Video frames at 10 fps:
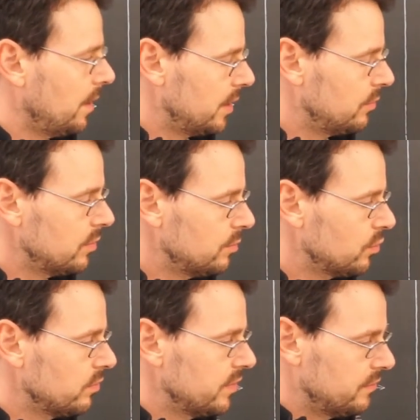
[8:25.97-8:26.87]
I do not
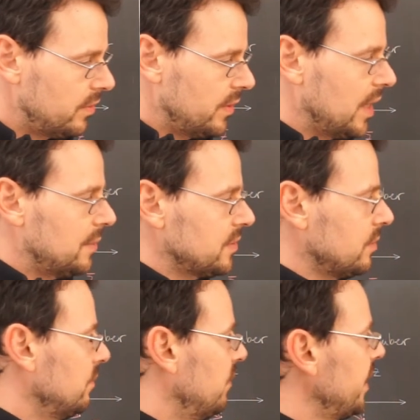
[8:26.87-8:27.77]
prove it for the
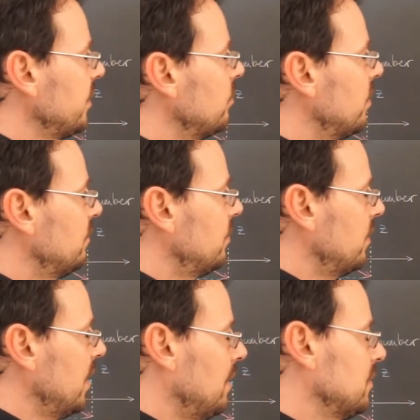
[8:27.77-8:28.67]
absolute value, but for
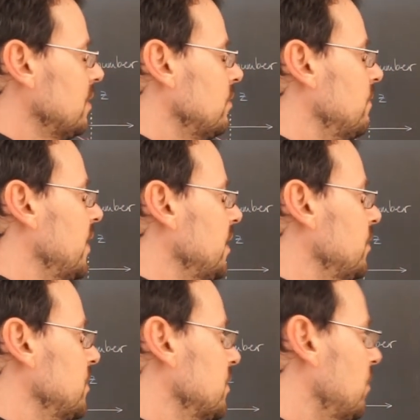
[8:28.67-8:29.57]
the absolute
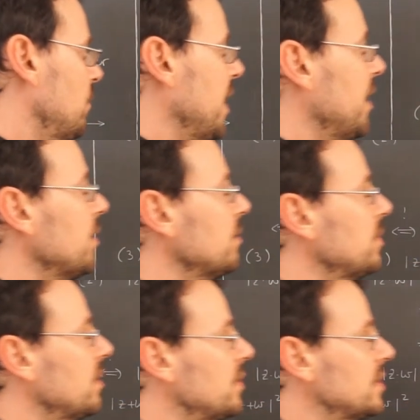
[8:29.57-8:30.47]
value squared,
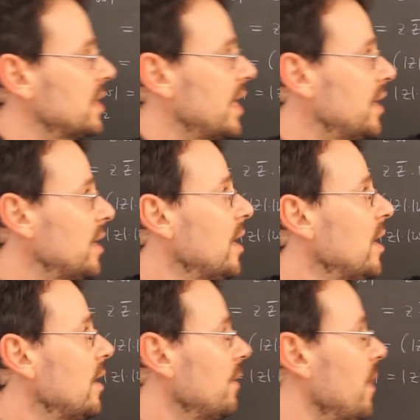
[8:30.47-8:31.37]
because again,
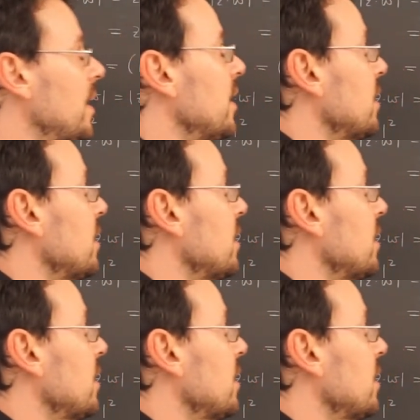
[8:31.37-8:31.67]
then I